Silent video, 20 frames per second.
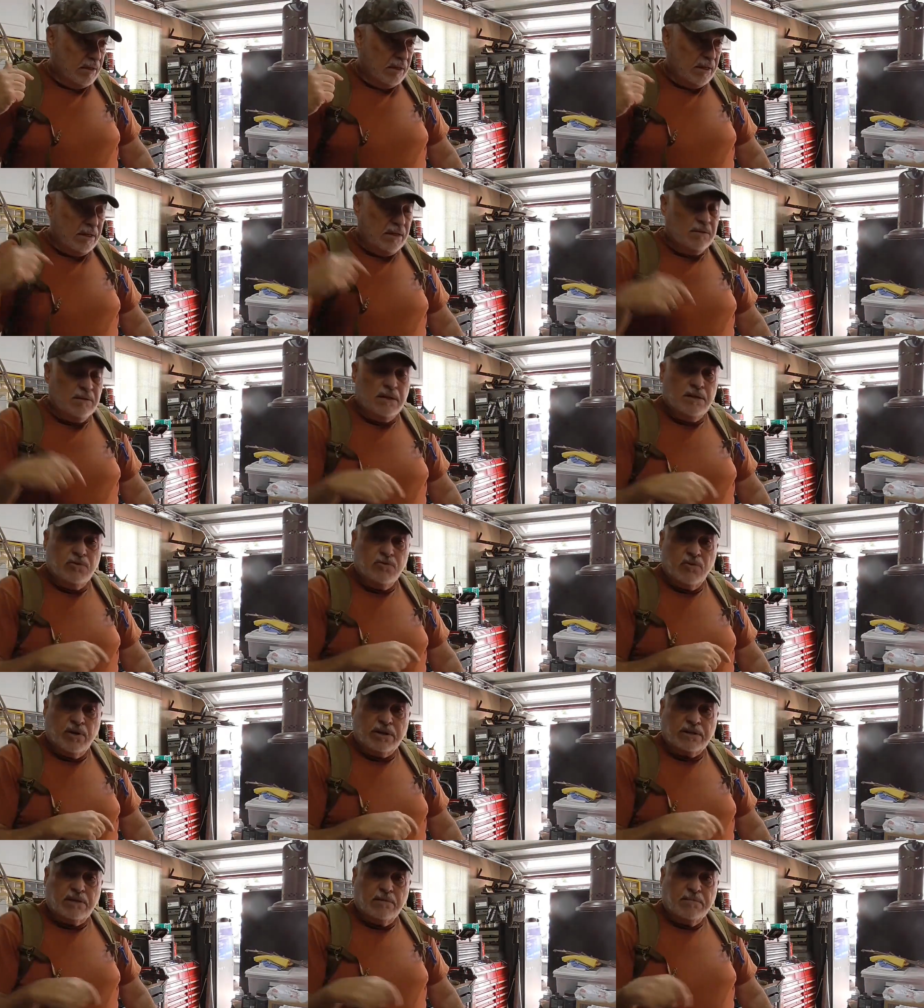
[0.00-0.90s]
And then
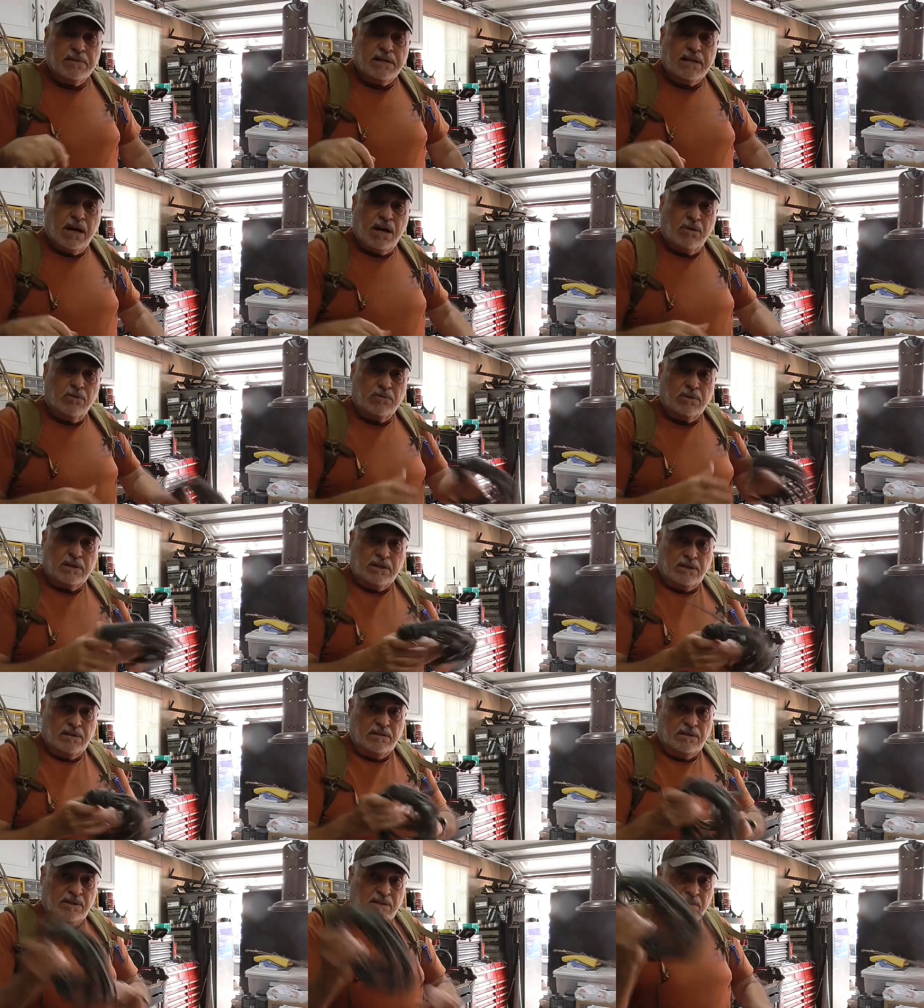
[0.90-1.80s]
drag the meat out,
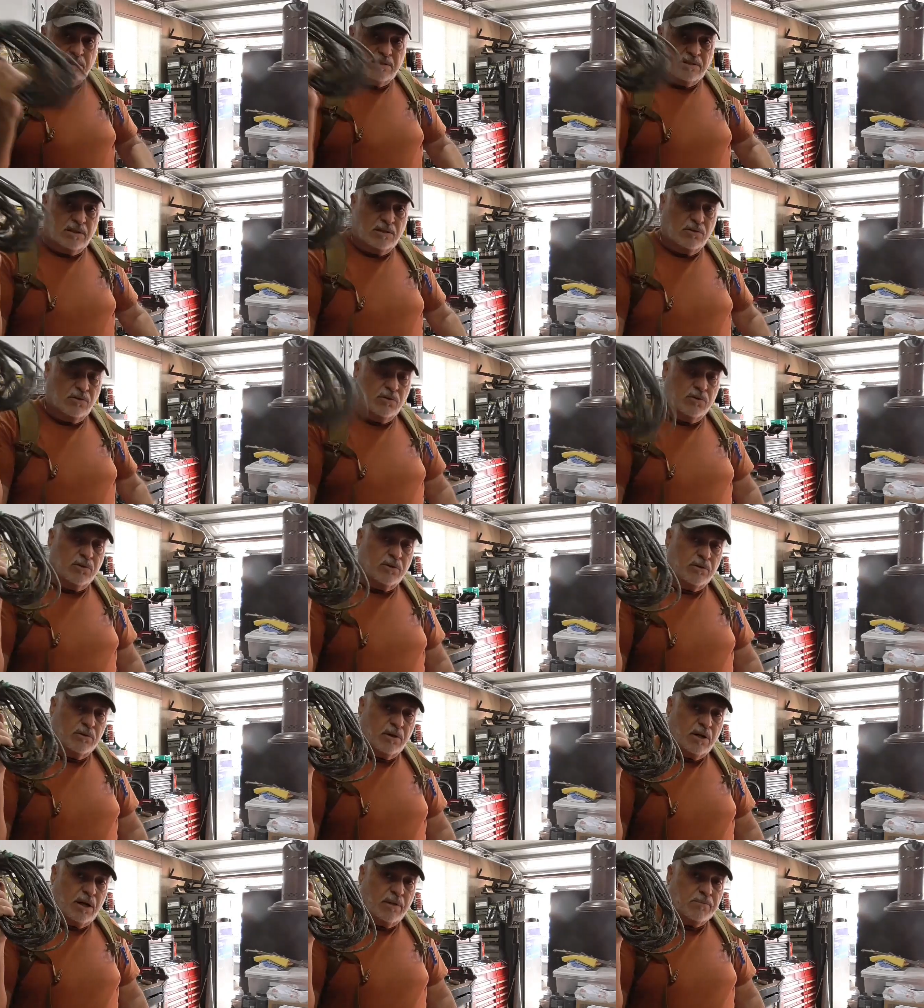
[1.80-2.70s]
and this is another
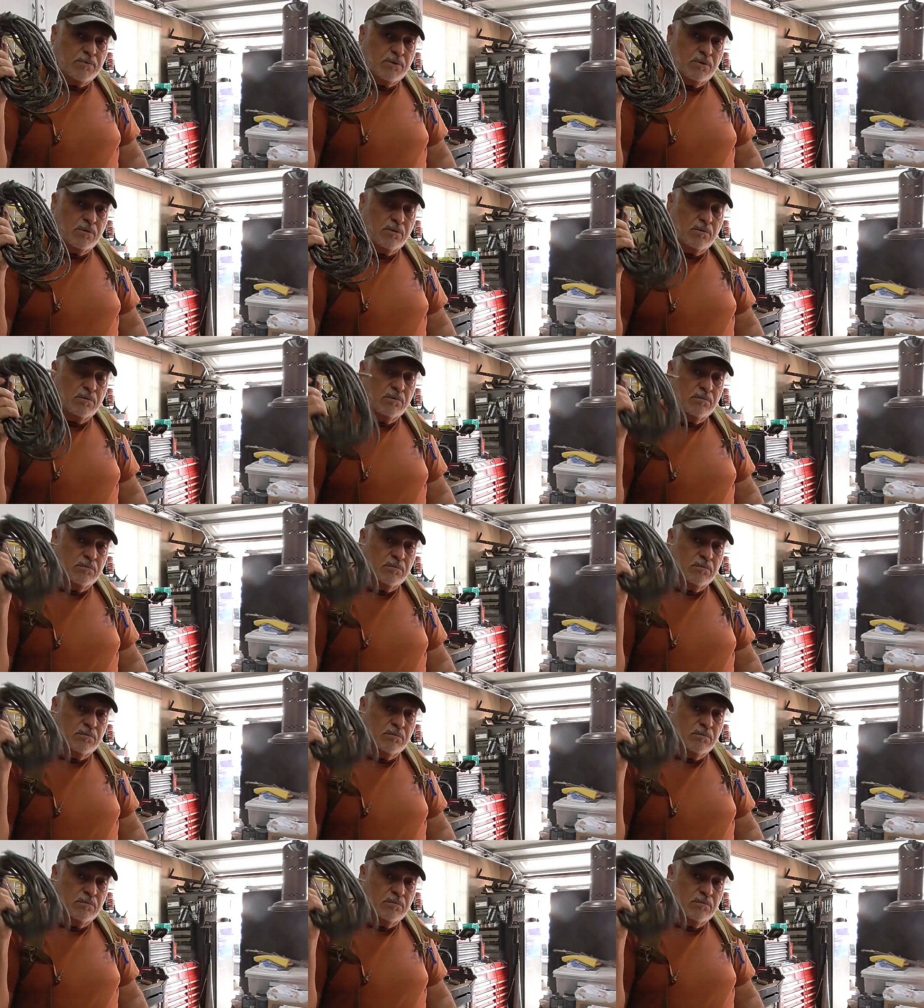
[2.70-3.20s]
option.